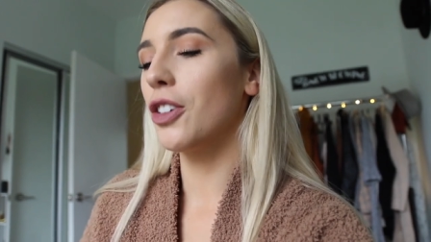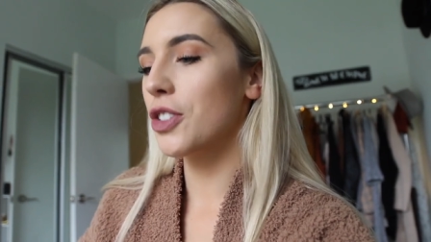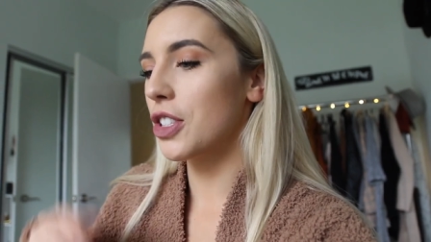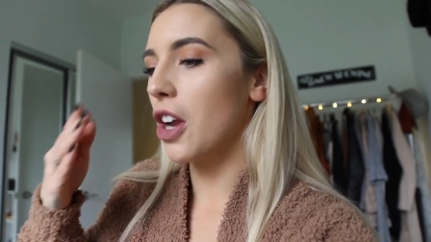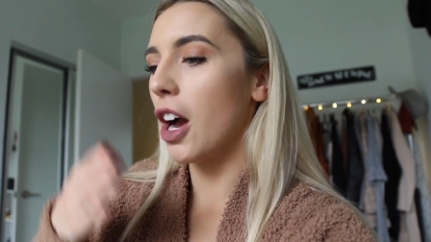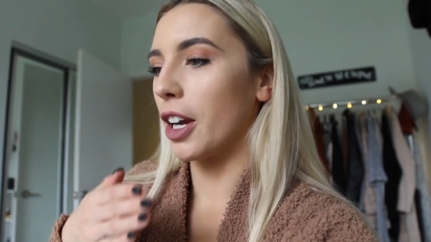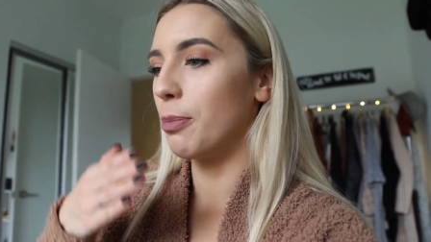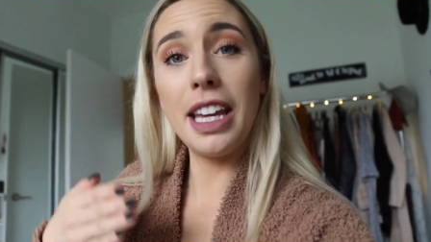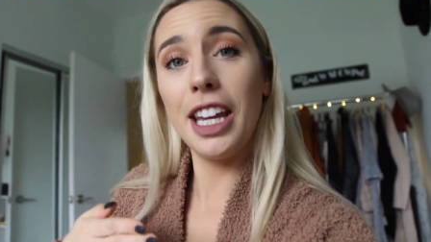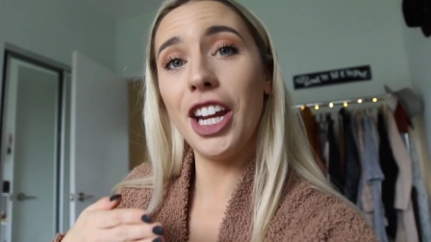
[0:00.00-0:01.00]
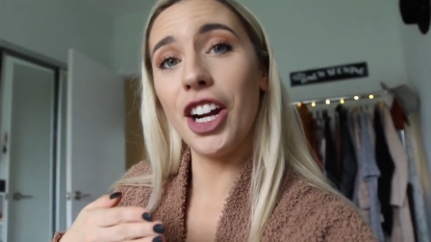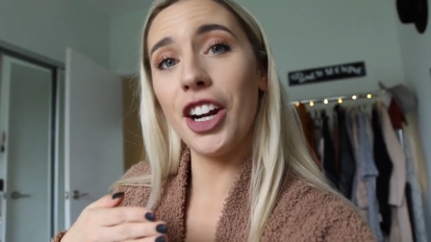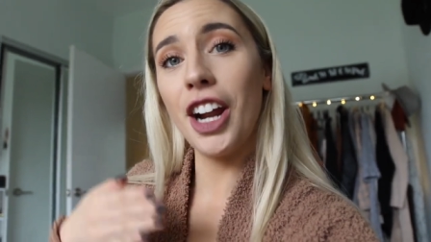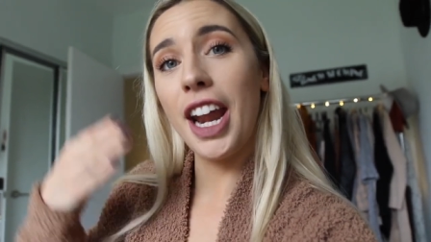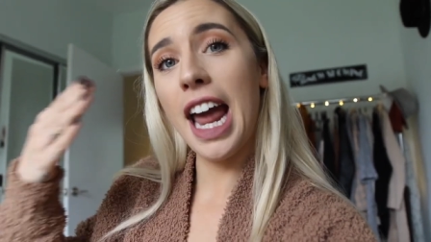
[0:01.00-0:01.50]
you're stuck being
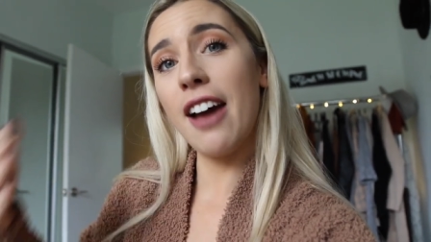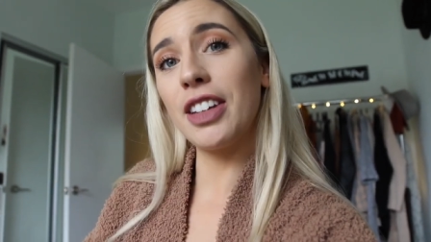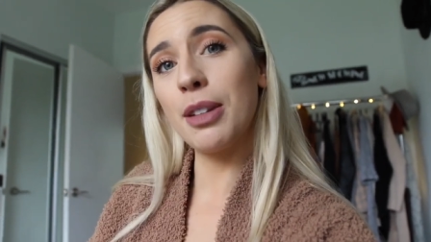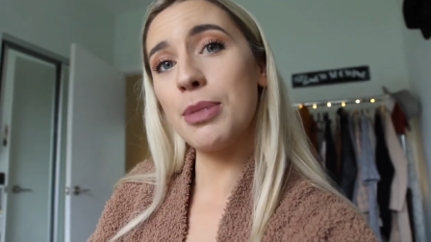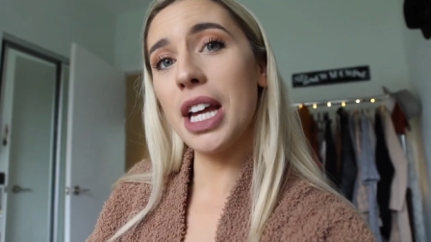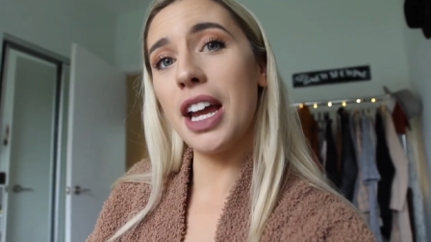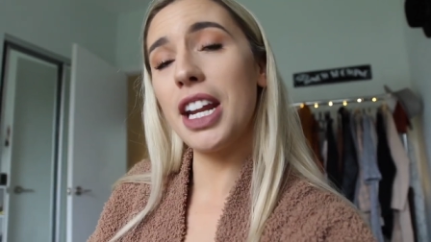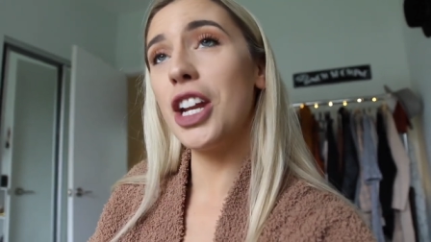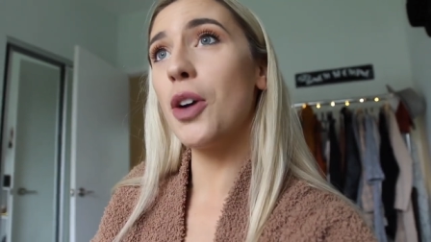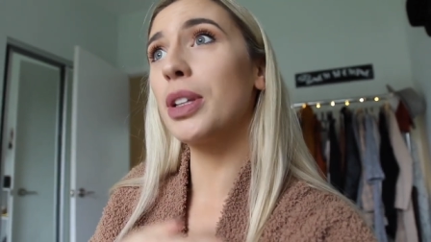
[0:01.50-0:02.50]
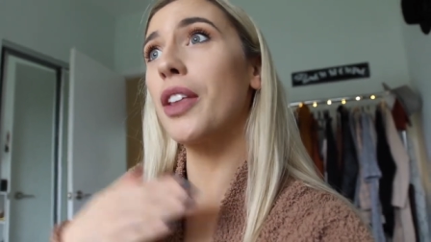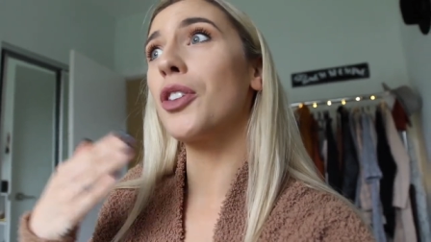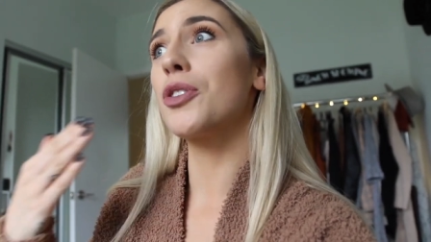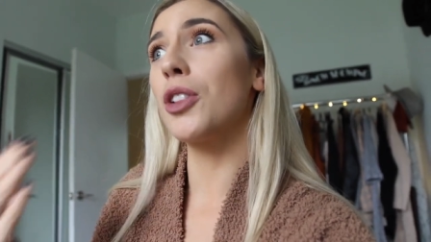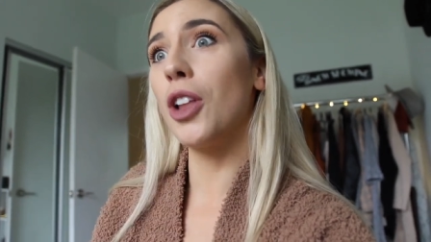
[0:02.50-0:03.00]
here and having them done and knowing that
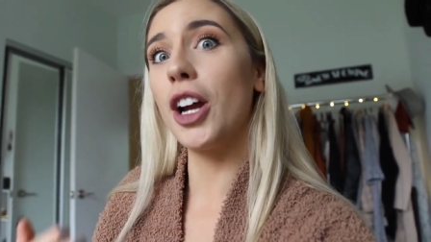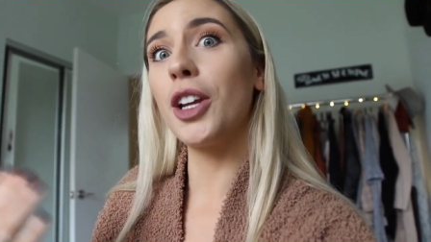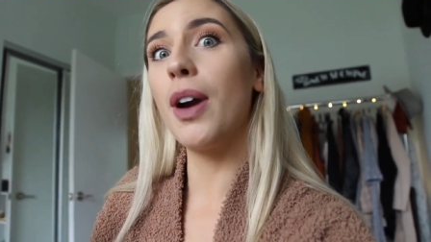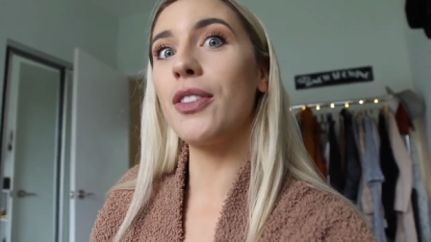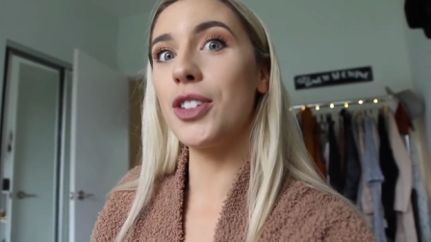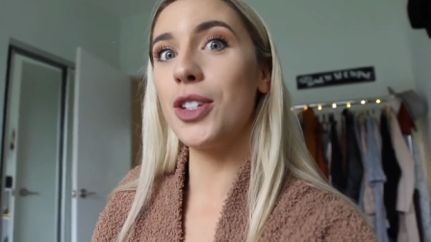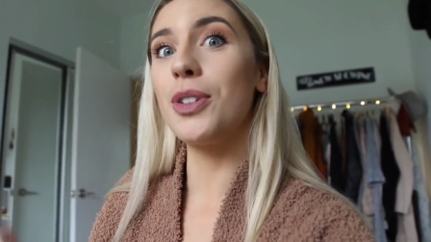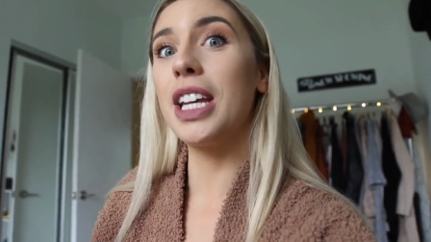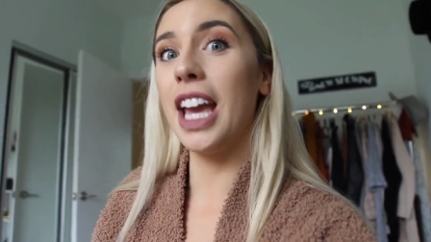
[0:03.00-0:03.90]
there's a lot you have to do to